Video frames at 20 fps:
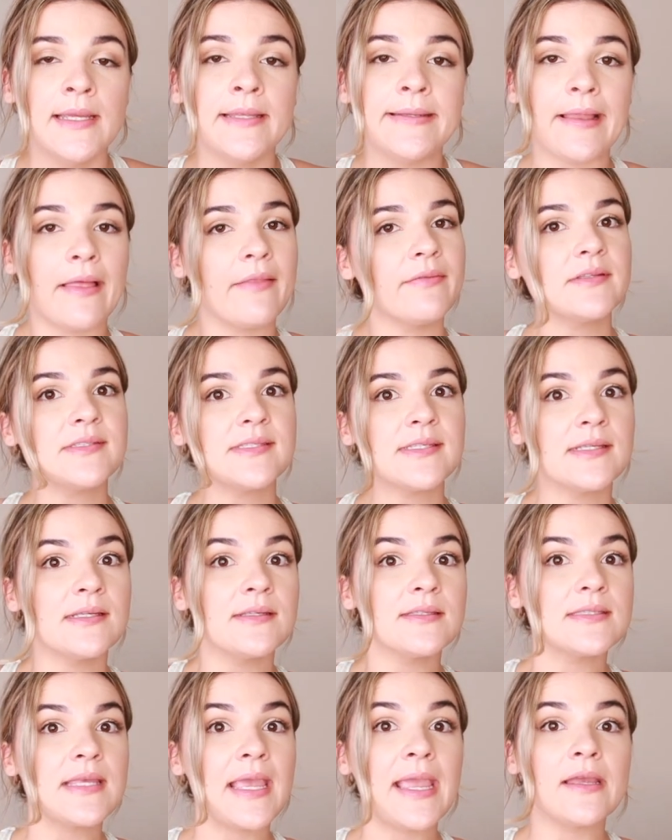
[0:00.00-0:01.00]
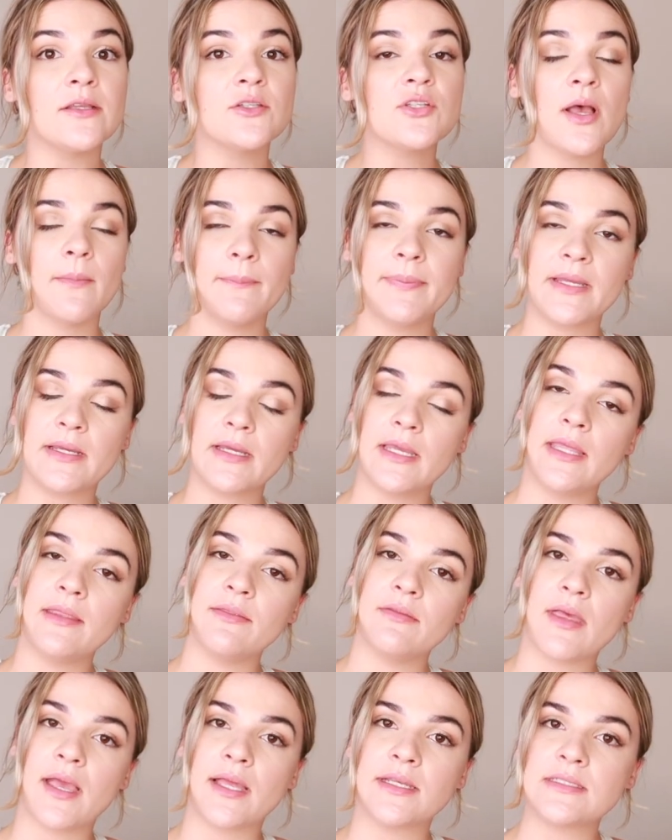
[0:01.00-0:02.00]
Now this is a topic
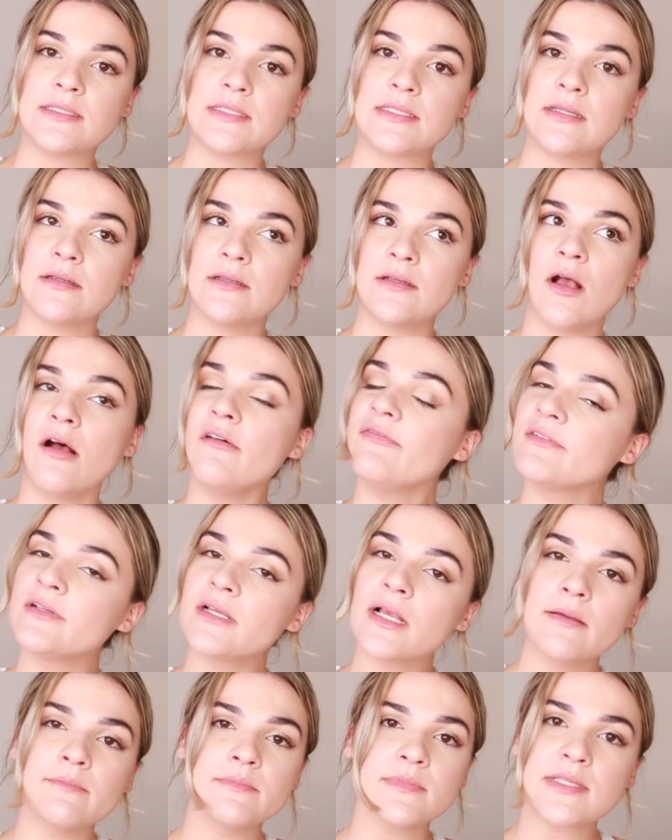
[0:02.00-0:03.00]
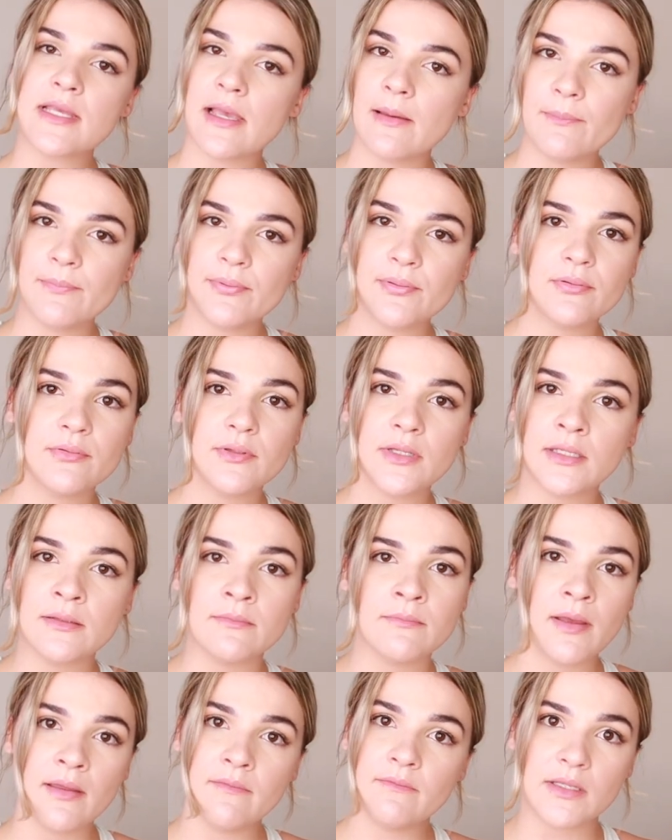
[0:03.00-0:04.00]
that often comes up in
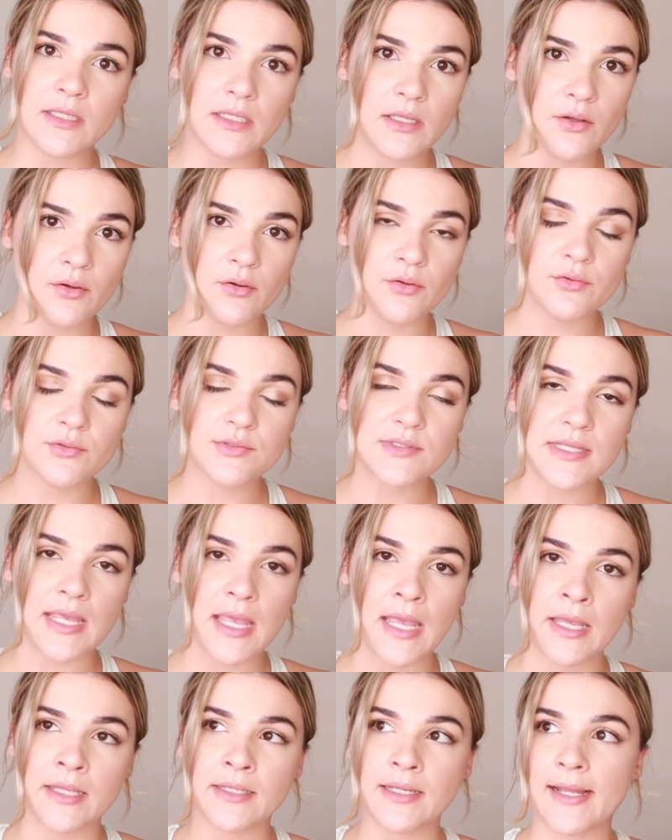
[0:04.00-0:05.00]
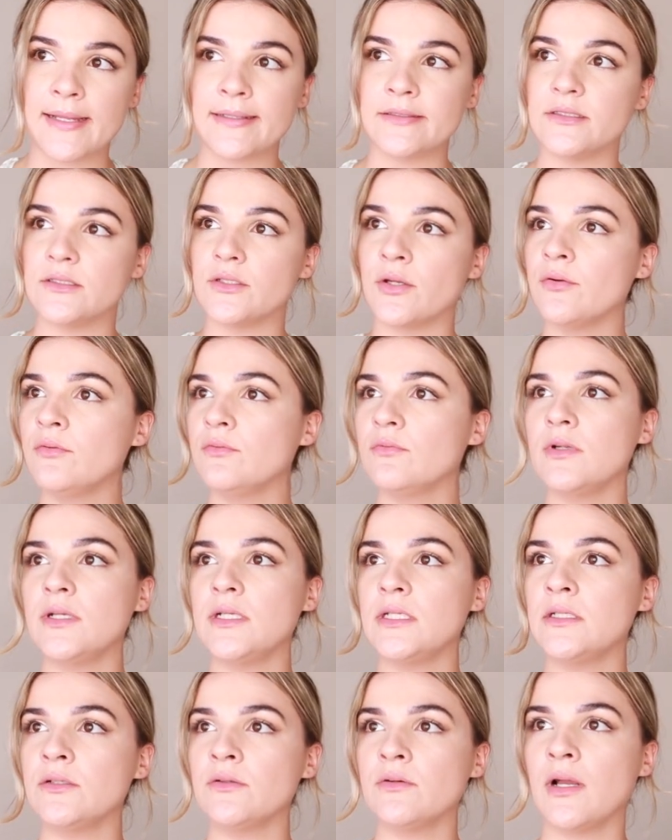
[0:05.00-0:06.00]
my videos, and I don't
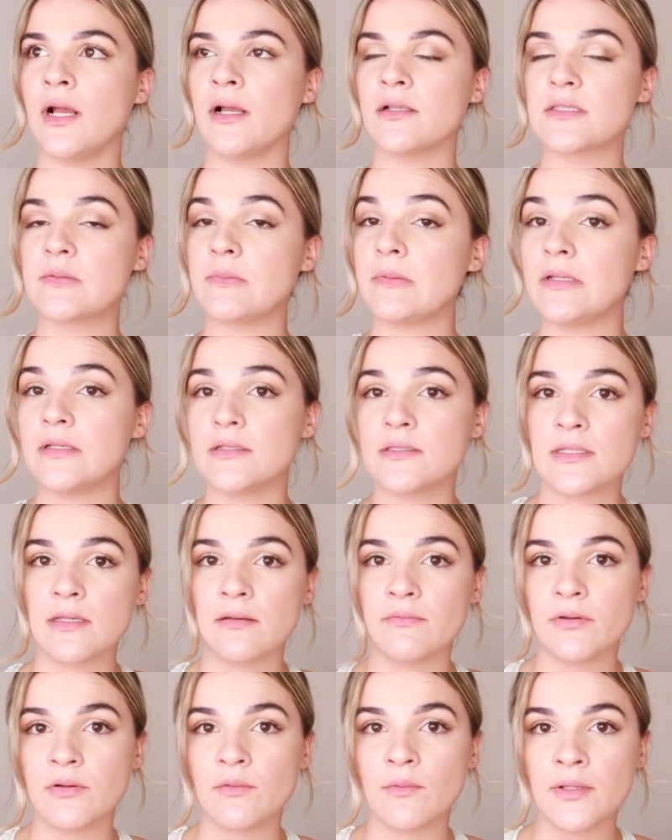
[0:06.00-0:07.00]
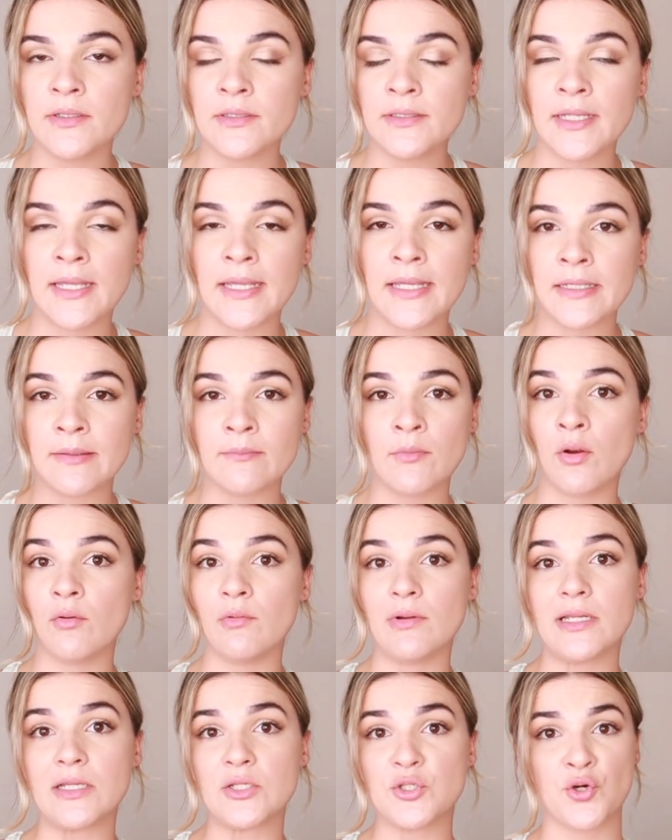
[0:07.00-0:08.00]
really know how to please everyone, and I'm not
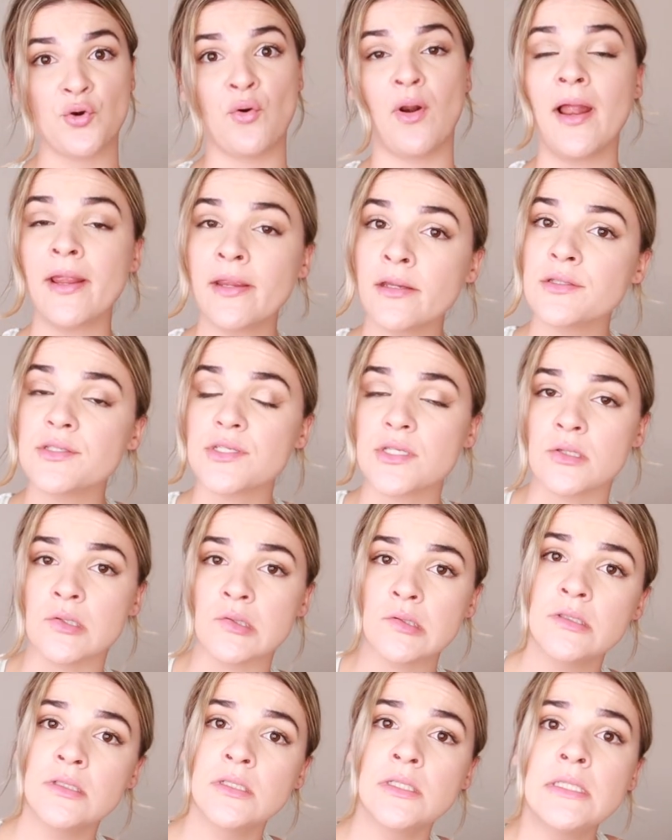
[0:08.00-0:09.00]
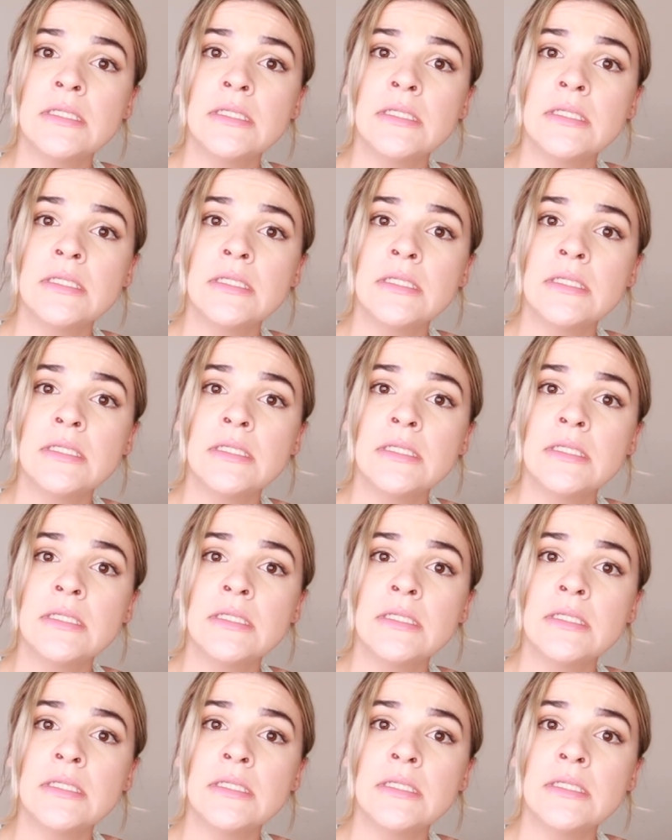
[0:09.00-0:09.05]
really trying to,